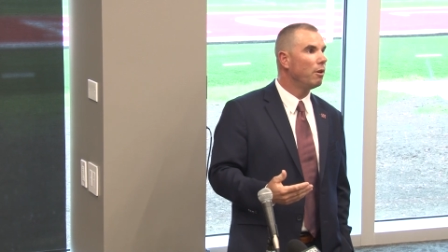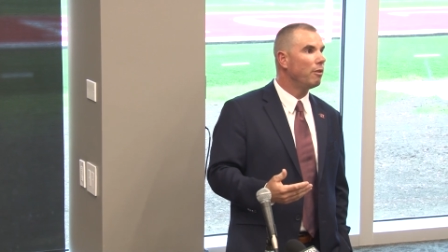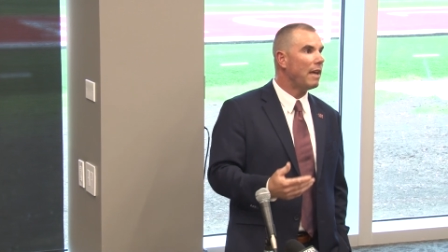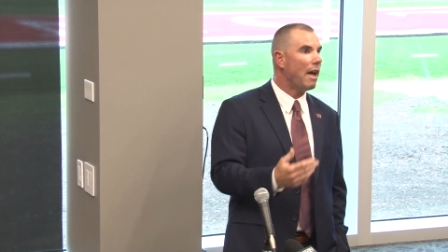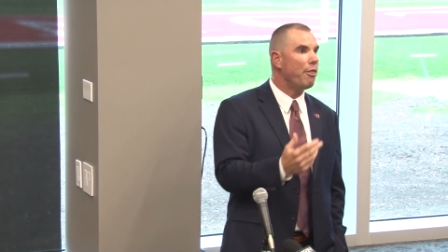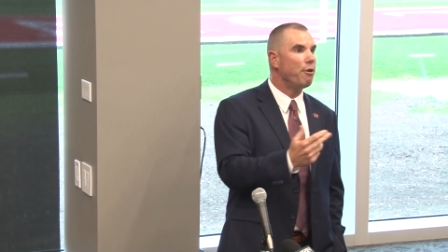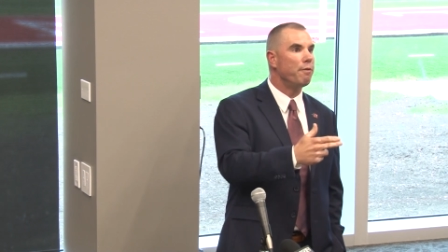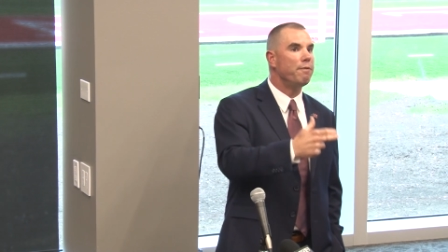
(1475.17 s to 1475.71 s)
they
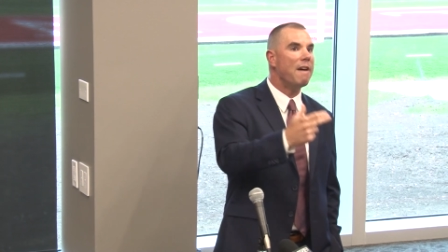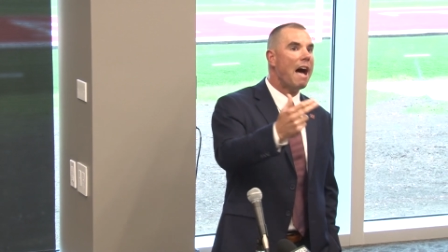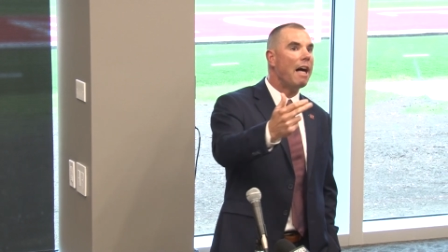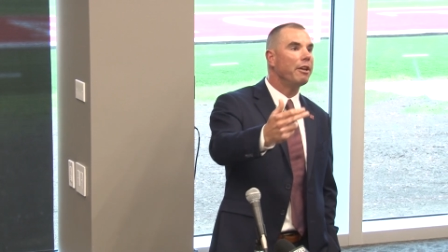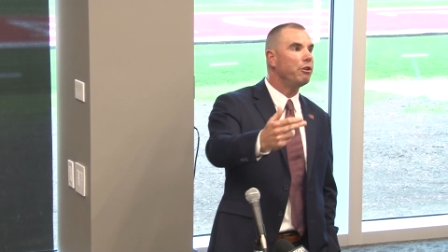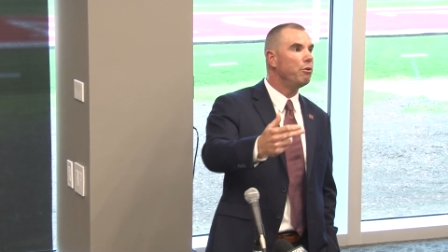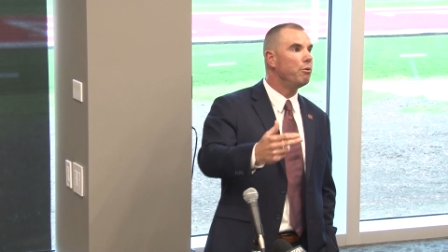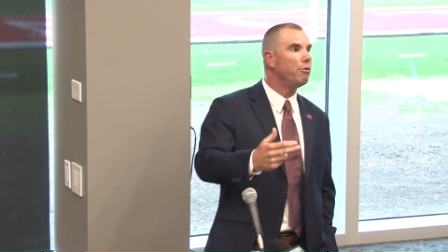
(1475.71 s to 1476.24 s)
had their
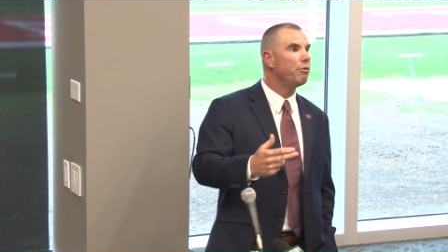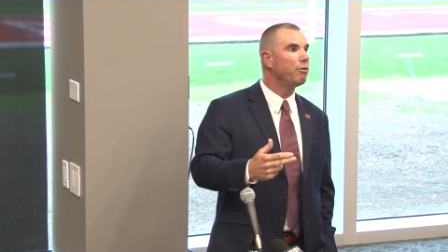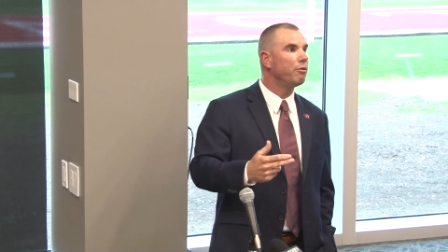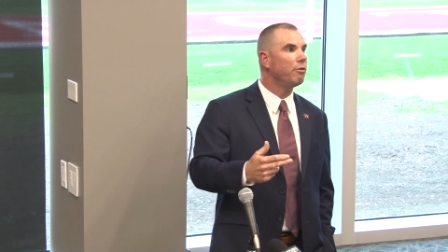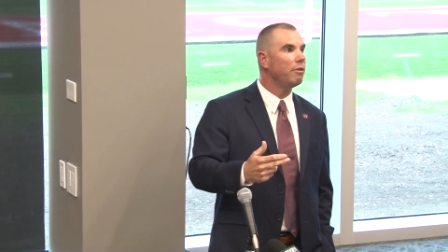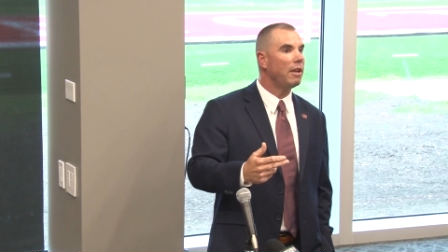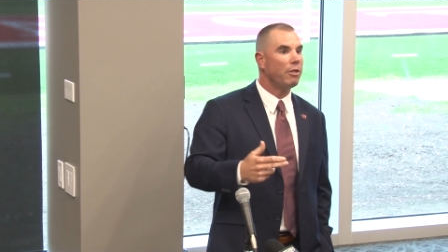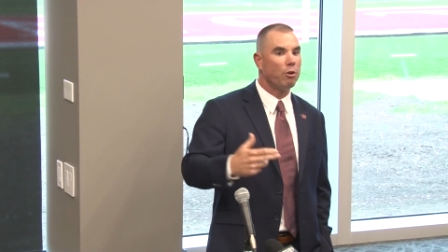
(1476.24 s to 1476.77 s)
values
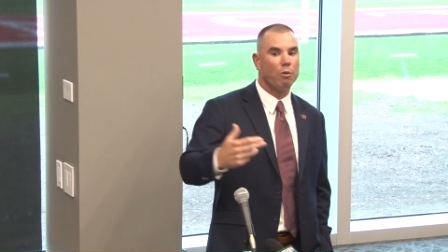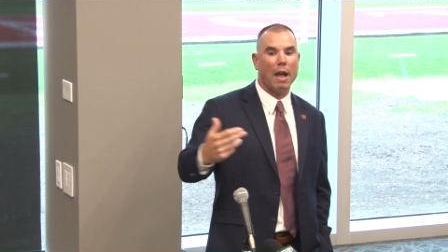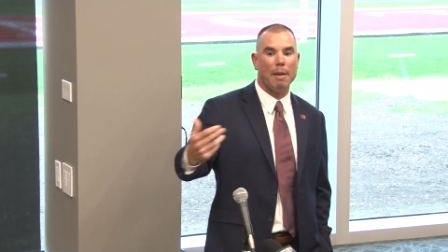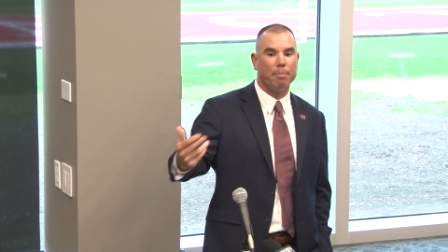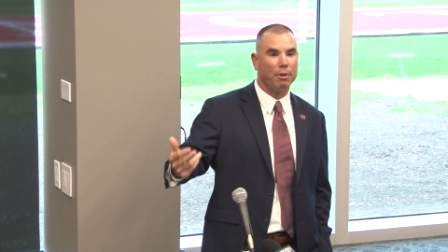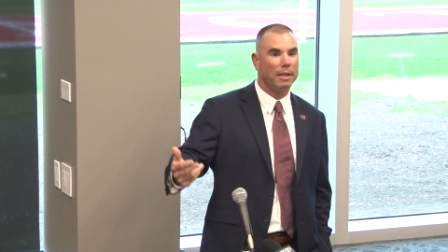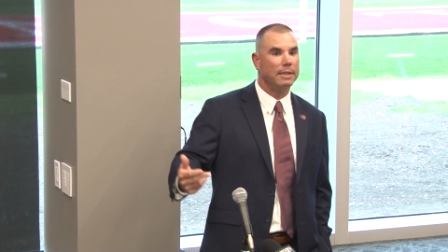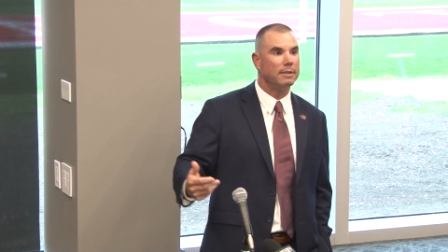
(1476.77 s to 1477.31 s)
in the right
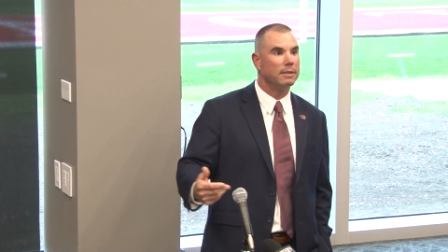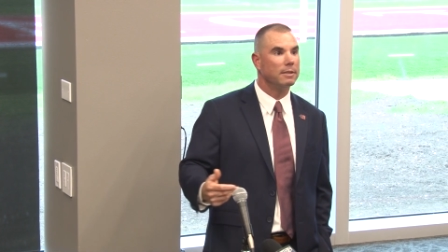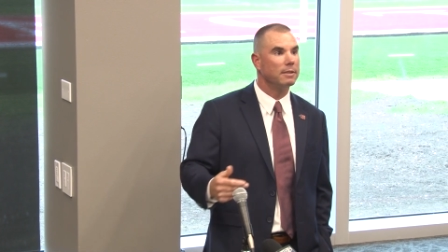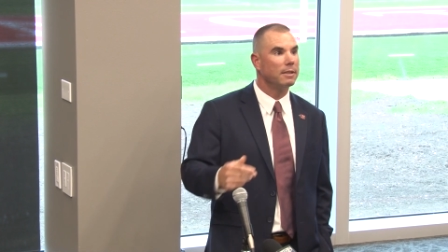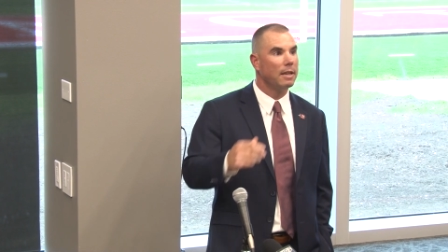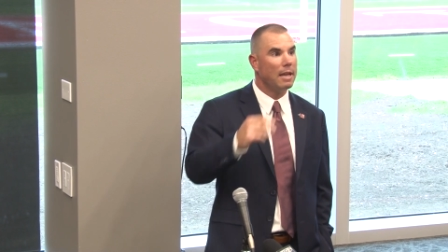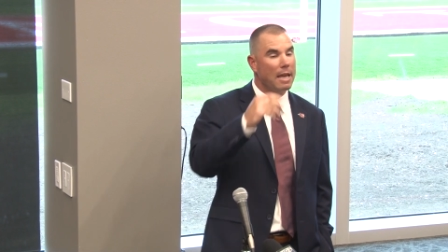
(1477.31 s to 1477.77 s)
places.